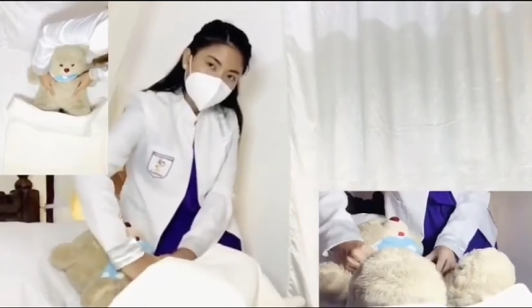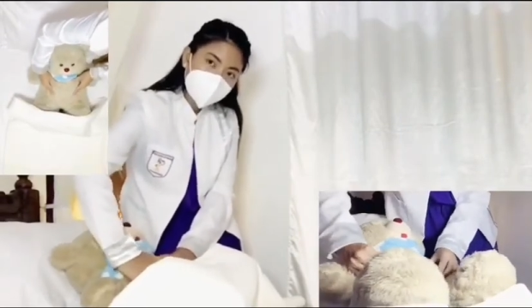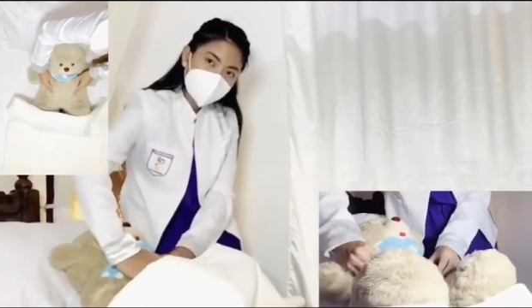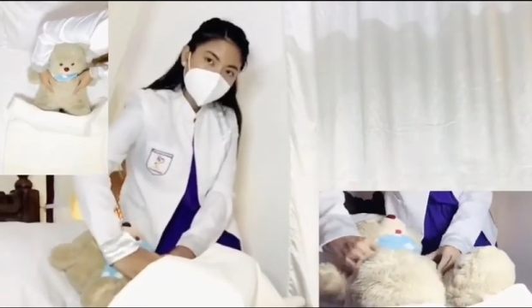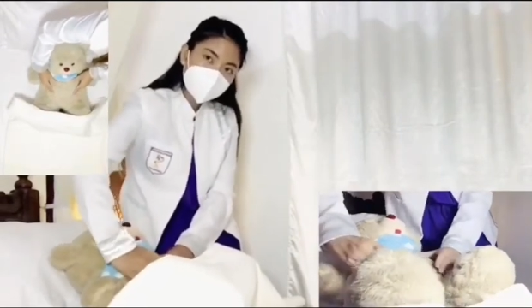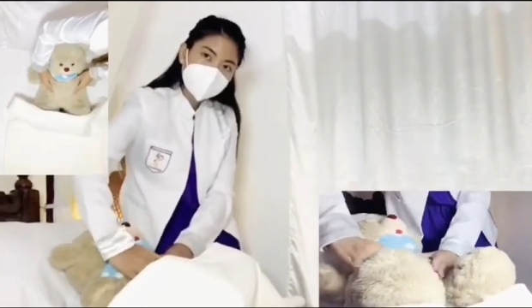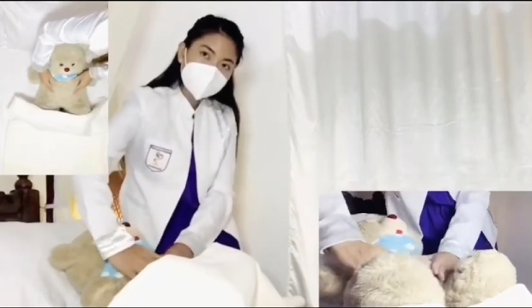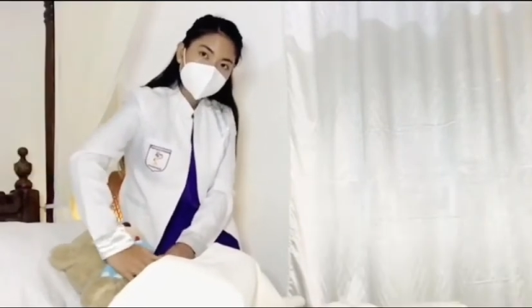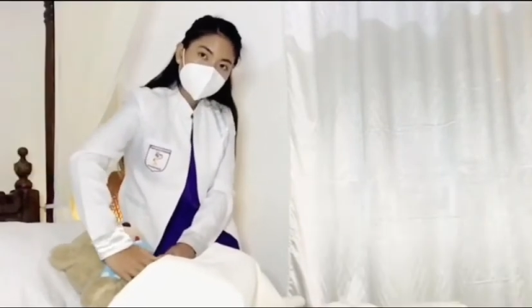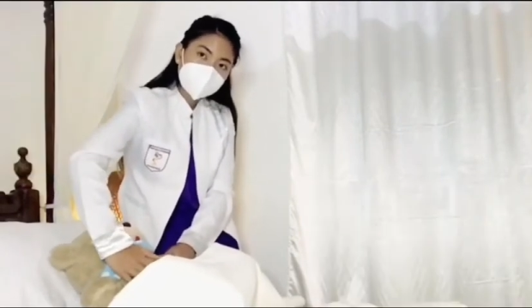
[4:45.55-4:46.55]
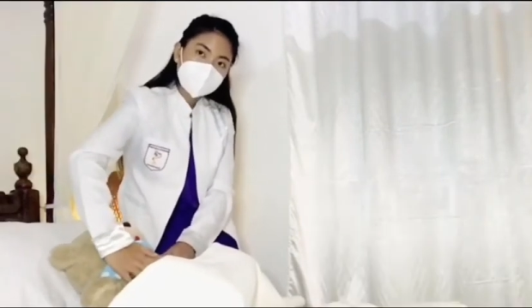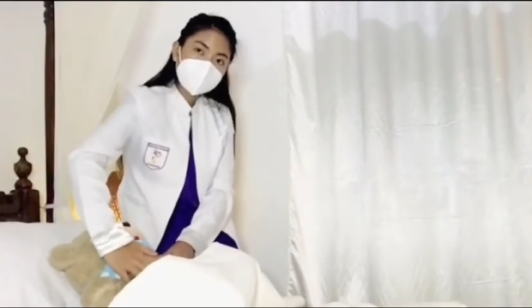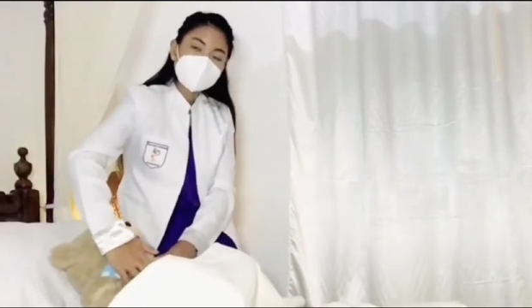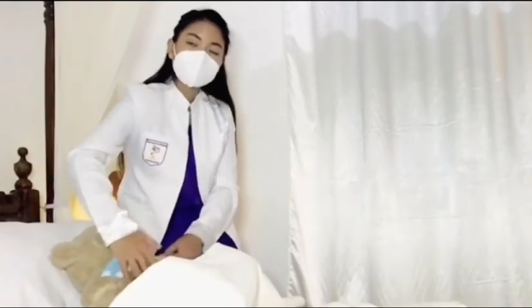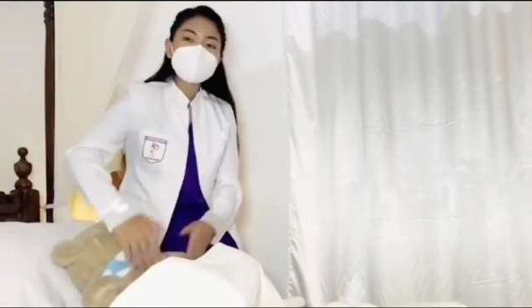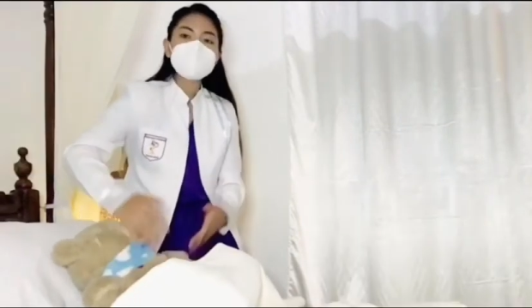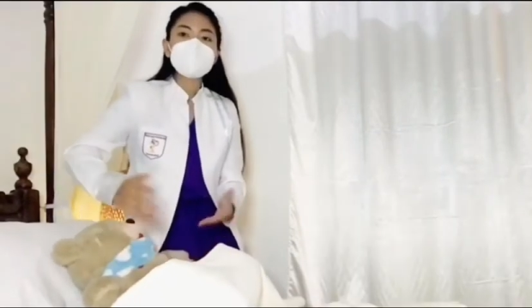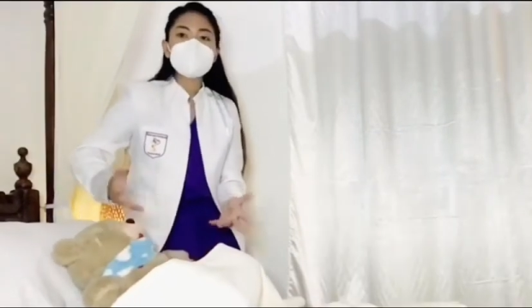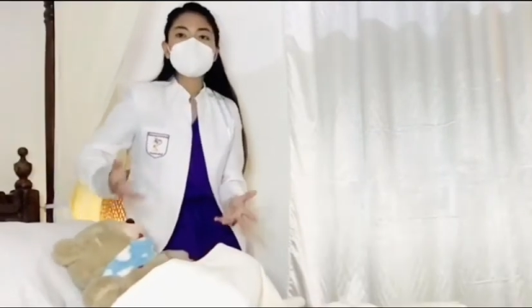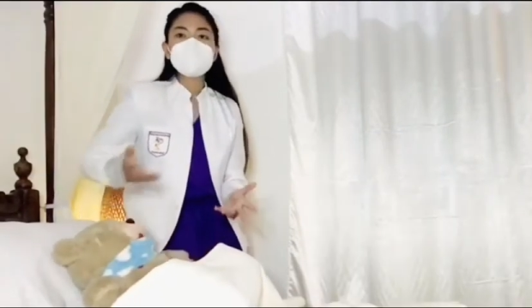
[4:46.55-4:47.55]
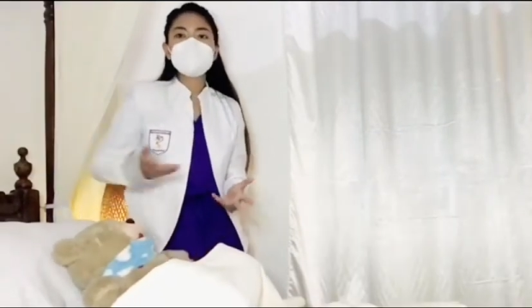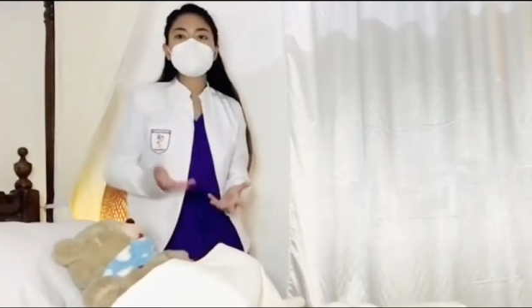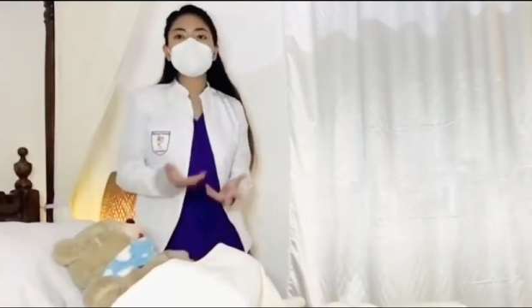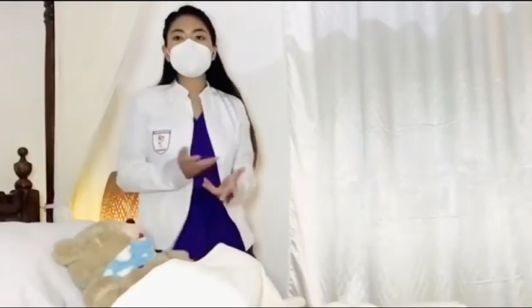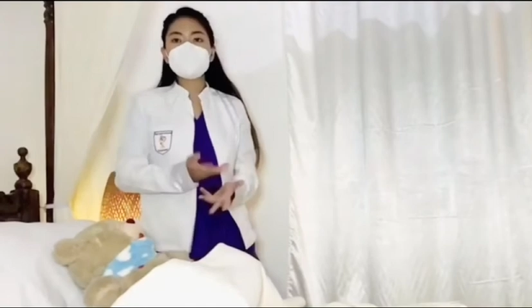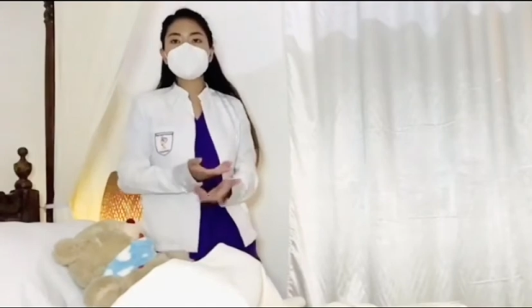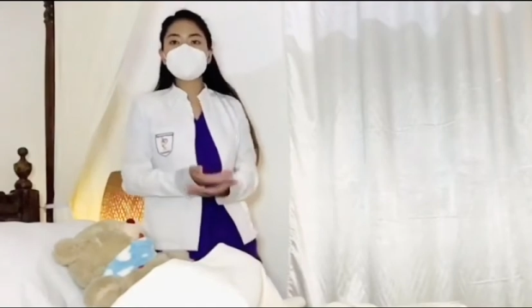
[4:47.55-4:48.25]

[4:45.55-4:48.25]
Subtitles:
to verify the positioning of the baby.